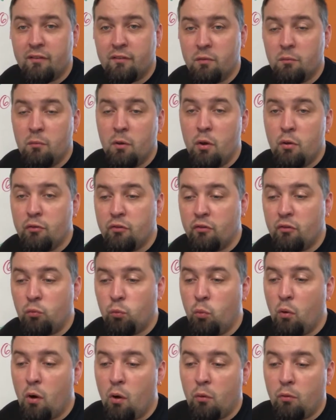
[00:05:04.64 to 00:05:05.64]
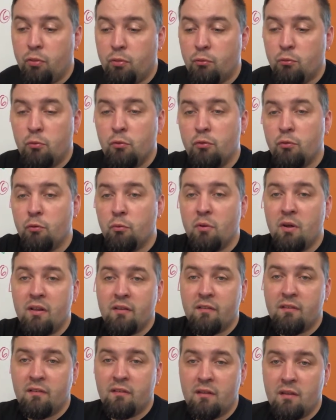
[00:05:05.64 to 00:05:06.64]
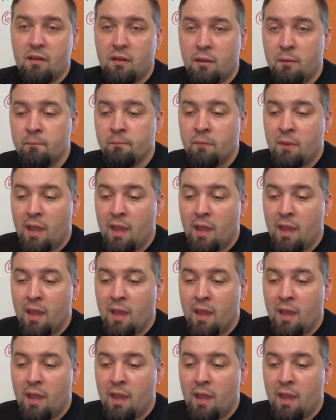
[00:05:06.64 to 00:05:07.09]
and Moses walked through the Red Sea,